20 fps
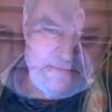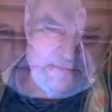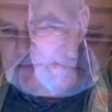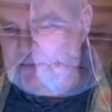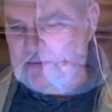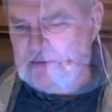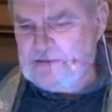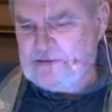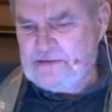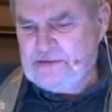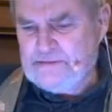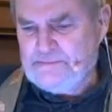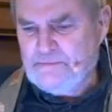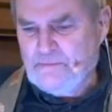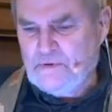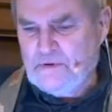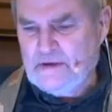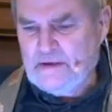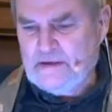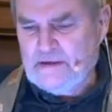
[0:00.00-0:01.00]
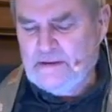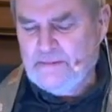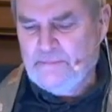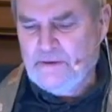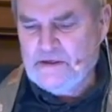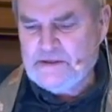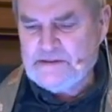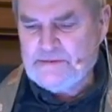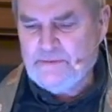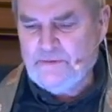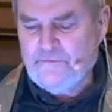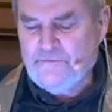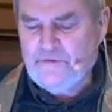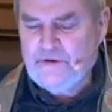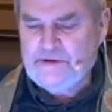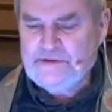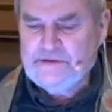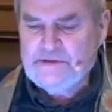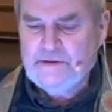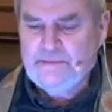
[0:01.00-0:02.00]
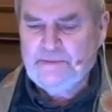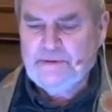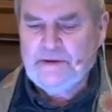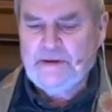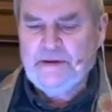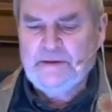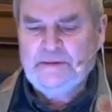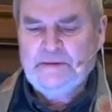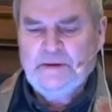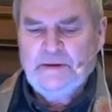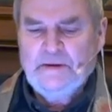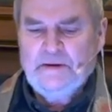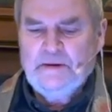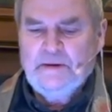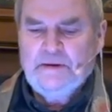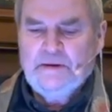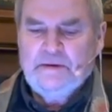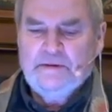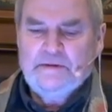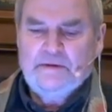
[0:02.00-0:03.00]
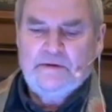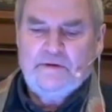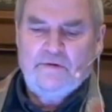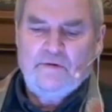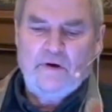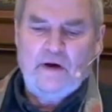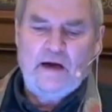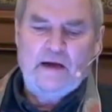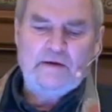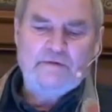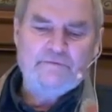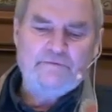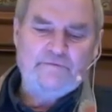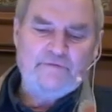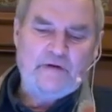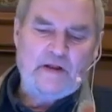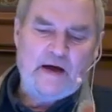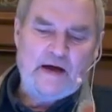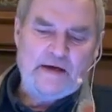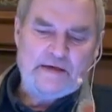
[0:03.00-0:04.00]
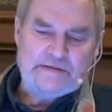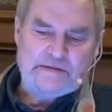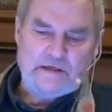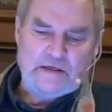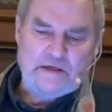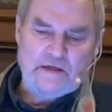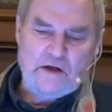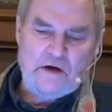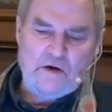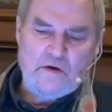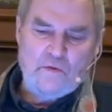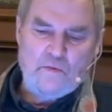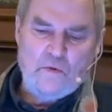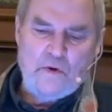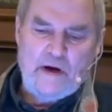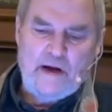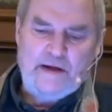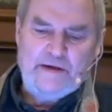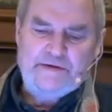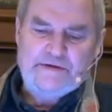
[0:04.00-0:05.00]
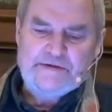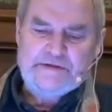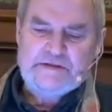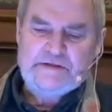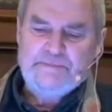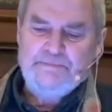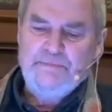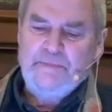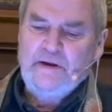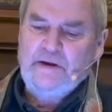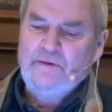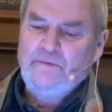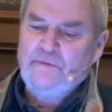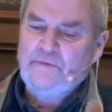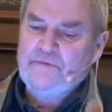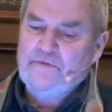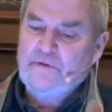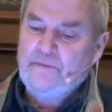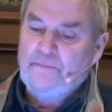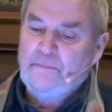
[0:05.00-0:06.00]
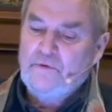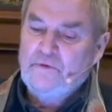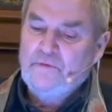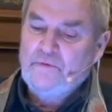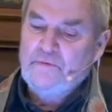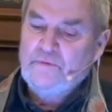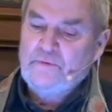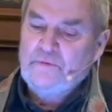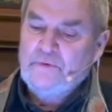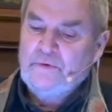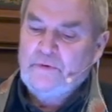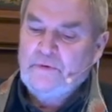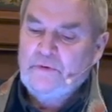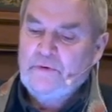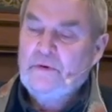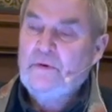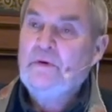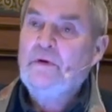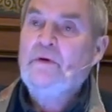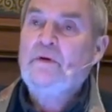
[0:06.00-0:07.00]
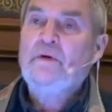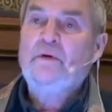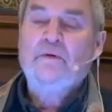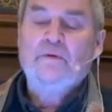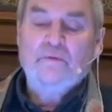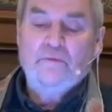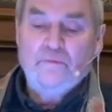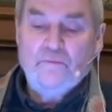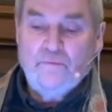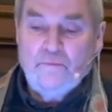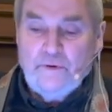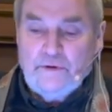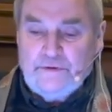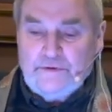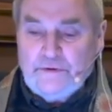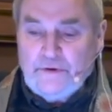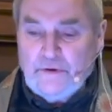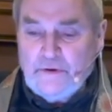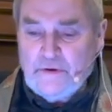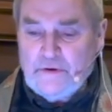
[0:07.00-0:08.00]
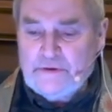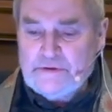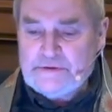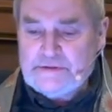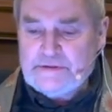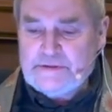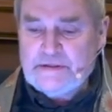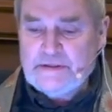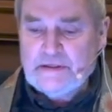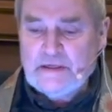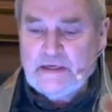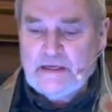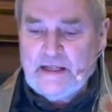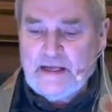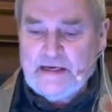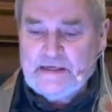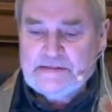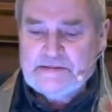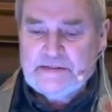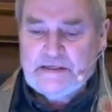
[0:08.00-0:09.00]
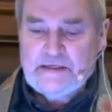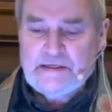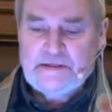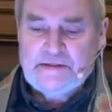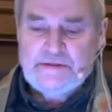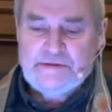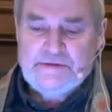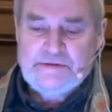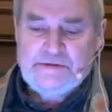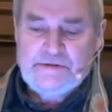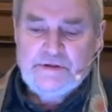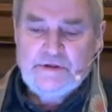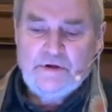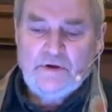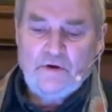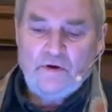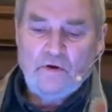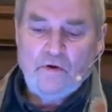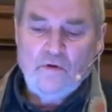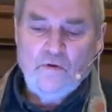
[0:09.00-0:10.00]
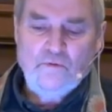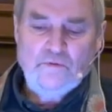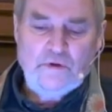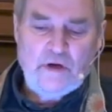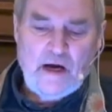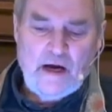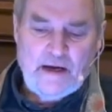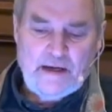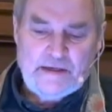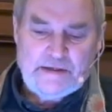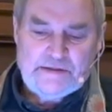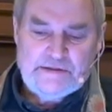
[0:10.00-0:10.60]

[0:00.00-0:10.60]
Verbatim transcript: this is more like an impossible friendship again. The crane flies a long way to speak with the moon, returns to the lake's edge all night,